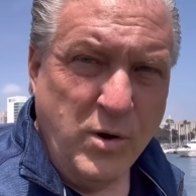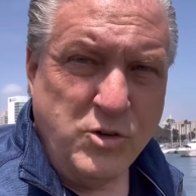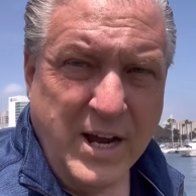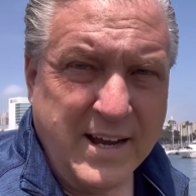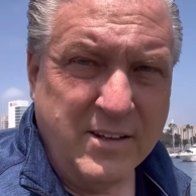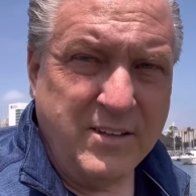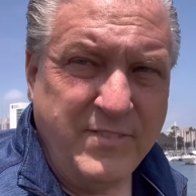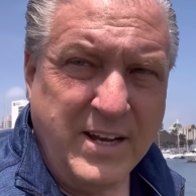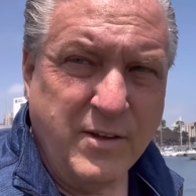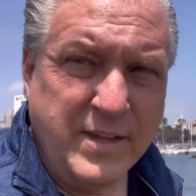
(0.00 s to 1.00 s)
and check out the
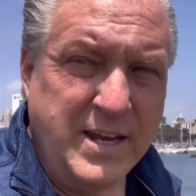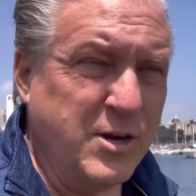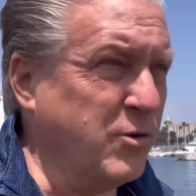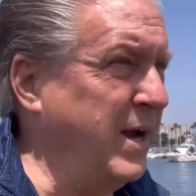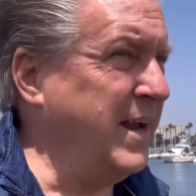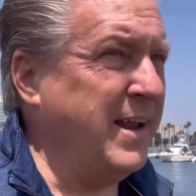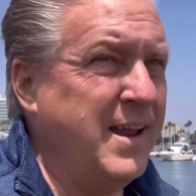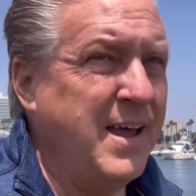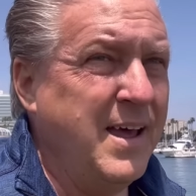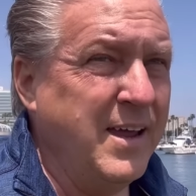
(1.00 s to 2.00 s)
video that he created,
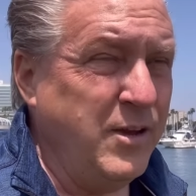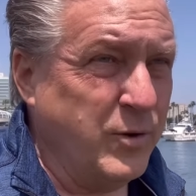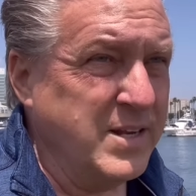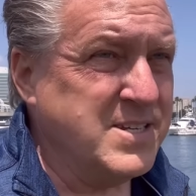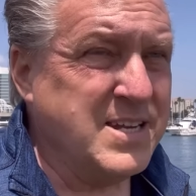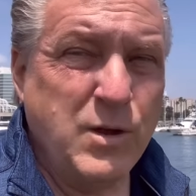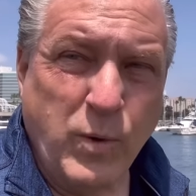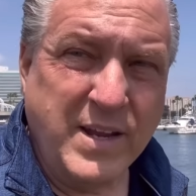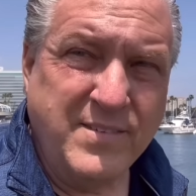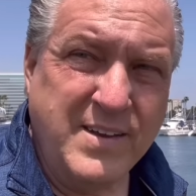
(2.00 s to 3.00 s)
you can see
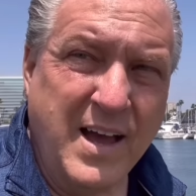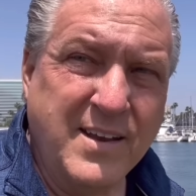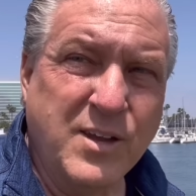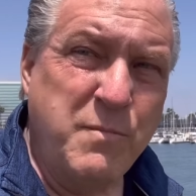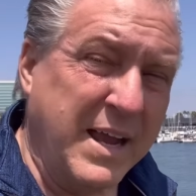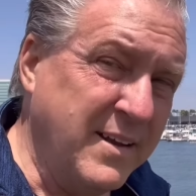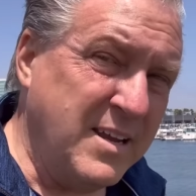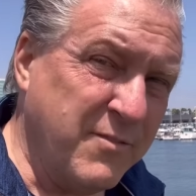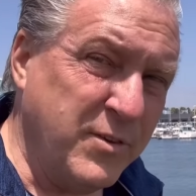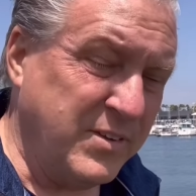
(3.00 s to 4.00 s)
what he's done to make a
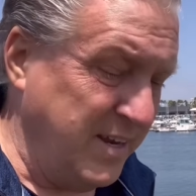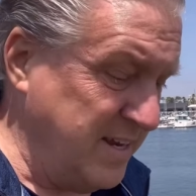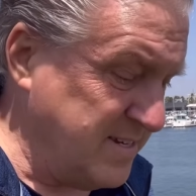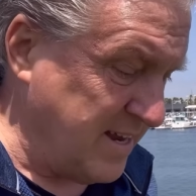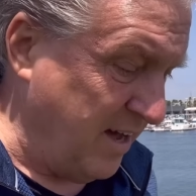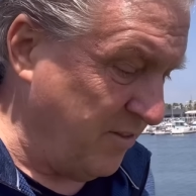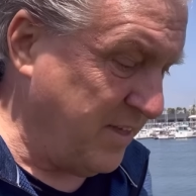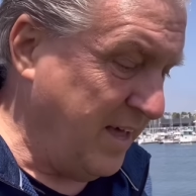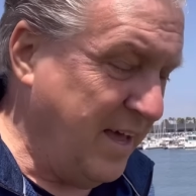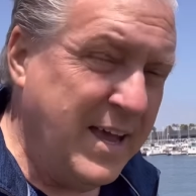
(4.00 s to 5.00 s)
difference in his health.
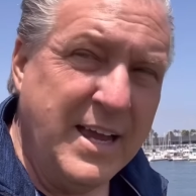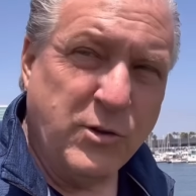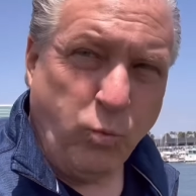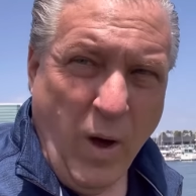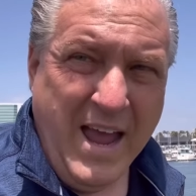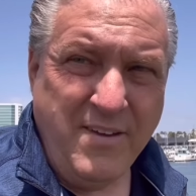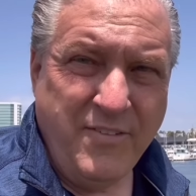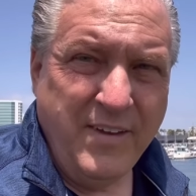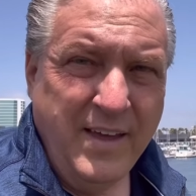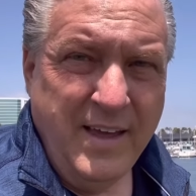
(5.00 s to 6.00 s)
His
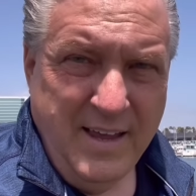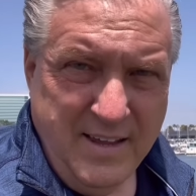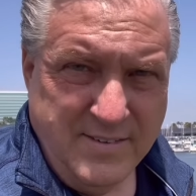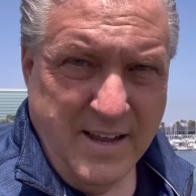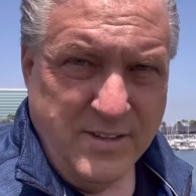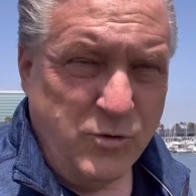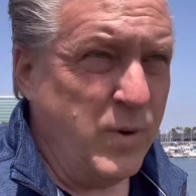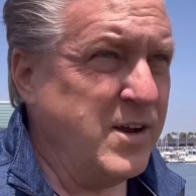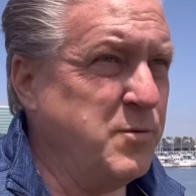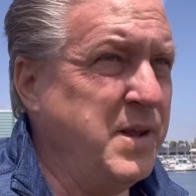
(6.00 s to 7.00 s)
wife has done this
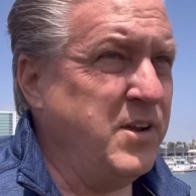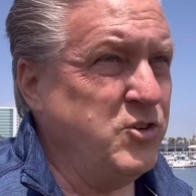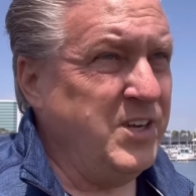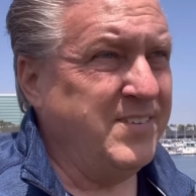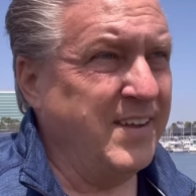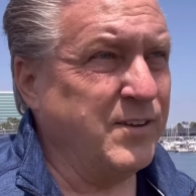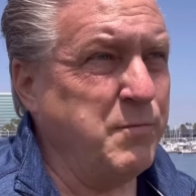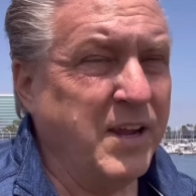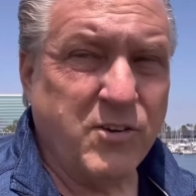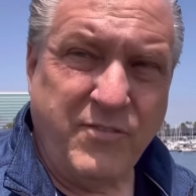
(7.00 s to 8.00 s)
regimen and she says it
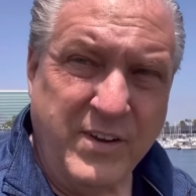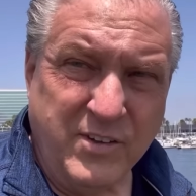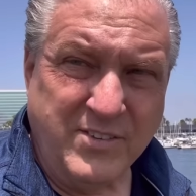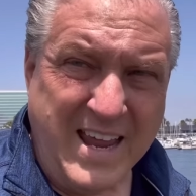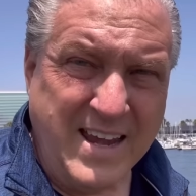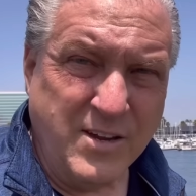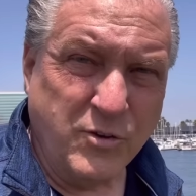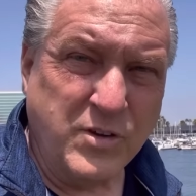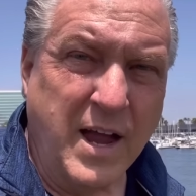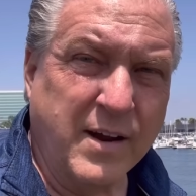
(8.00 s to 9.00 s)
makes her feel 10
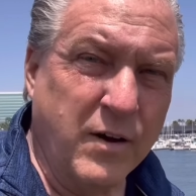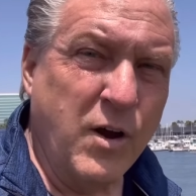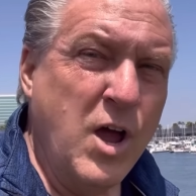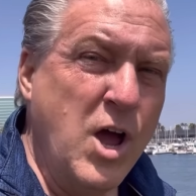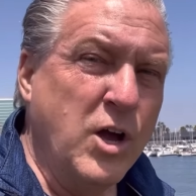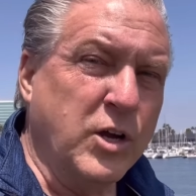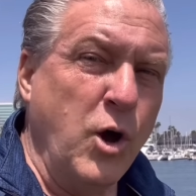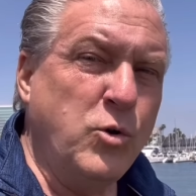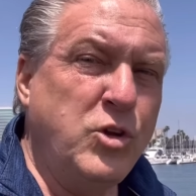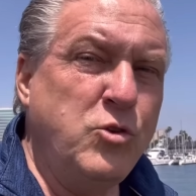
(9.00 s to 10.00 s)
years younger. Go to